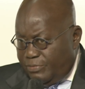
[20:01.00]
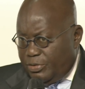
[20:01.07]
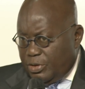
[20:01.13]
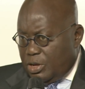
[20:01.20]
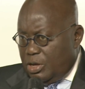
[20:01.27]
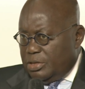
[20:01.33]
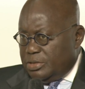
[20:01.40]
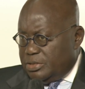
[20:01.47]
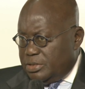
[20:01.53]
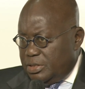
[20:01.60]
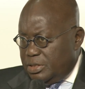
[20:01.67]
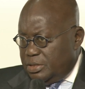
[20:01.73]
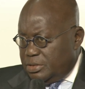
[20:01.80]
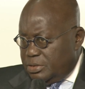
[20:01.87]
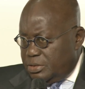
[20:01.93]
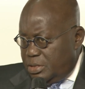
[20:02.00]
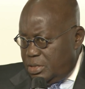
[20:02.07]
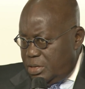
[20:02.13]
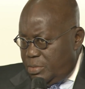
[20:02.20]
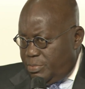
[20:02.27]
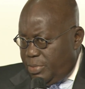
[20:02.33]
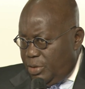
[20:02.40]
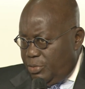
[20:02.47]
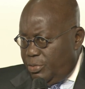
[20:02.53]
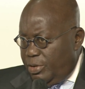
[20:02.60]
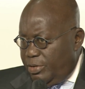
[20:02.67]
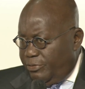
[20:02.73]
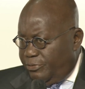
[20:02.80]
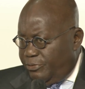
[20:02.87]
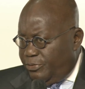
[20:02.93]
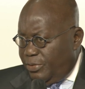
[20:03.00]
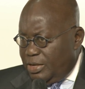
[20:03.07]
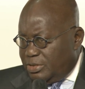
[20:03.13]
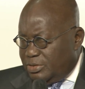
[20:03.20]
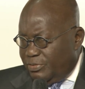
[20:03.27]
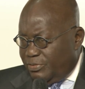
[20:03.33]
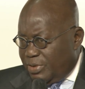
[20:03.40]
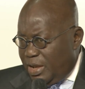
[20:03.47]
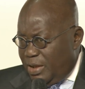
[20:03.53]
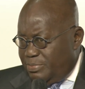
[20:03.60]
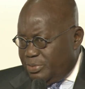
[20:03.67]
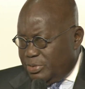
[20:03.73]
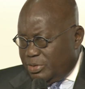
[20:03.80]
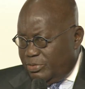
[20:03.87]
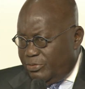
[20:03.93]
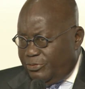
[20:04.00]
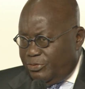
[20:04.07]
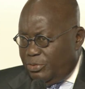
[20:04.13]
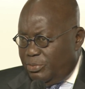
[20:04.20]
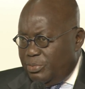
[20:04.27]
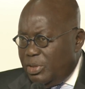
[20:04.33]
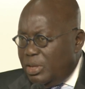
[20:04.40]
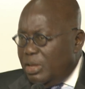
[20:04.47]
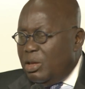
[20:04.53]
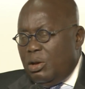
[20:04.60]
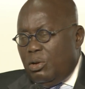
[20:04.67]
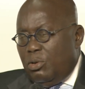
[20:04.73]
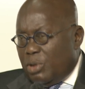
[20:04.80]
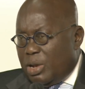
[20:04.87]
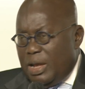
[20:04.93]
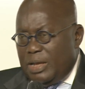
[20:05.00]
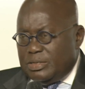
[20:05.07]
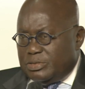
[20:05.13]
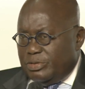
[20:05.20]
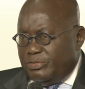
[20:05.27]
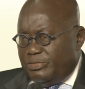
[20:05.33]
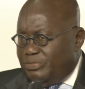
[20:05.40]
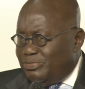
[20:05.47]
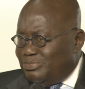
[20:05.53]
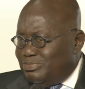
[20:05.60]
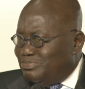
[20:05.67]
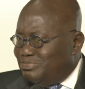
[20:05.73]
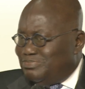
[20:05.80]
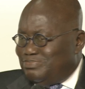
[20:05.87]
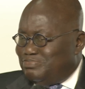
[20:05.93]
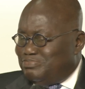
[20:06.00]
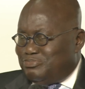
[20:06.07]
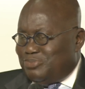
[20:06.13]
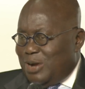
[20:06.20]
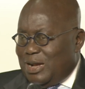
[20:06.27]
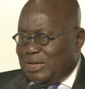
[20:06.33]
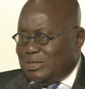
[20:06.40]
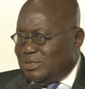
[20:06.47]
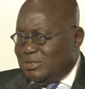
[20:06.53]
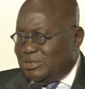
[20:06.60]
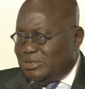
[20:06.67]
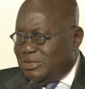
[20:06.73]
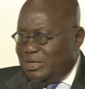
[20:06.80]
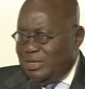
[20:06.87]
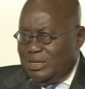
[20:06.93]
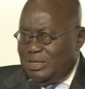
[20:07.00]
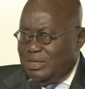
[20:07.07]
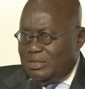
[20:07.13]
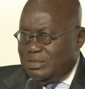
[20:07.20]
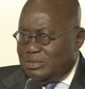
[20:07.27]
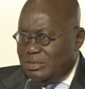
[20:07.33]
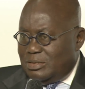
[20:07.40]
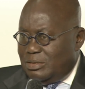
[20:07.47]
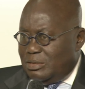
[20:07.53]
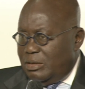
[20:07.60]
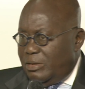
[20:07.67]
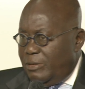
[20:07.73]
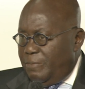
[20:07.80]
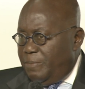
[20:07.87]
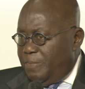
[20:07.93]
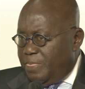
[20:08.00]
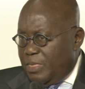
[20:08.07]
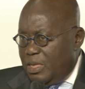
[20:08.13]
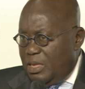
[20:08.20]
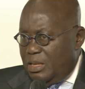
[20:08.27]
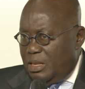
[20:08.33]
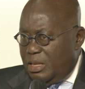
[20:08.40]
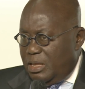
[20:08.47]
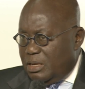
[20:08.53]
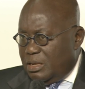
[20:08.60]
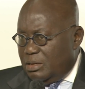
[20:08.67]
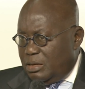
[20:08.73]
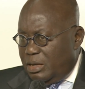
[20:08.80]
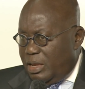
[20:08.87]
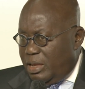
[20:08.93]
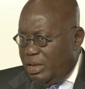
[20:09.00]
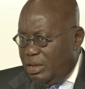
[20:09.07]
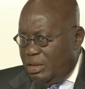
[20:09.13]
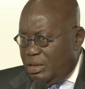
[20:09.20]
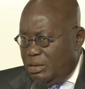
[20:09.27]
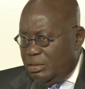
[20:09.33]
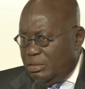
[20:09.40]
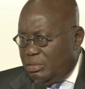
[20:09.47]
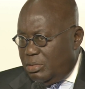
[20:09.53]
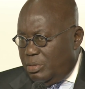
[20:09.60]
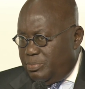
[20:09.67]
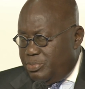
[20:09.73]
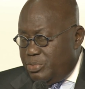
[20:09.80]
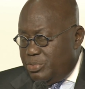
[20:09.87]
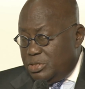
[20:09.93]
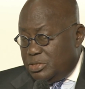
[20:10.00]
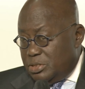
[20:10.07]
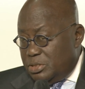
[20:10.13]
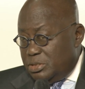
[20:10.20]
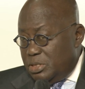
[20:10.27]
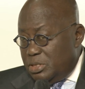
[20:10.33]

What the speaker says: the continent by way of flights of capital from all kinds of practices and illegal operations.